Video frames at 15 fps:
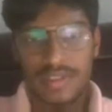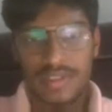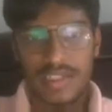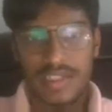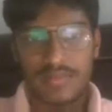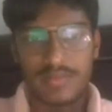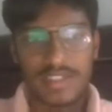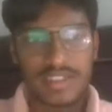
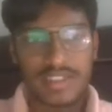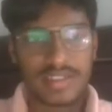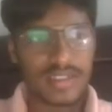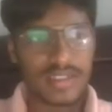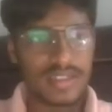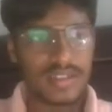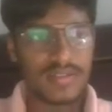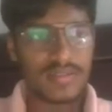let me
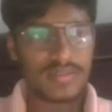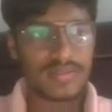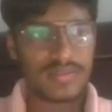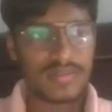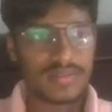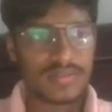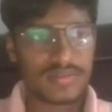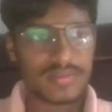see
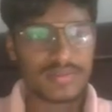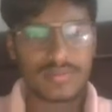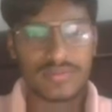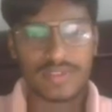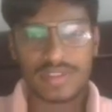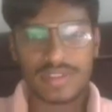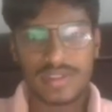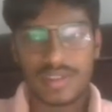
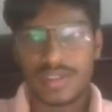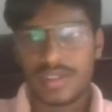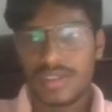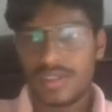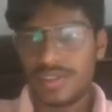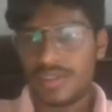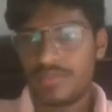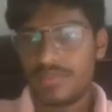what's
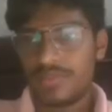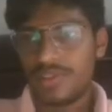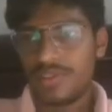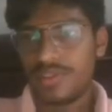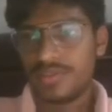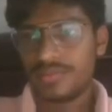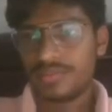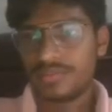the input.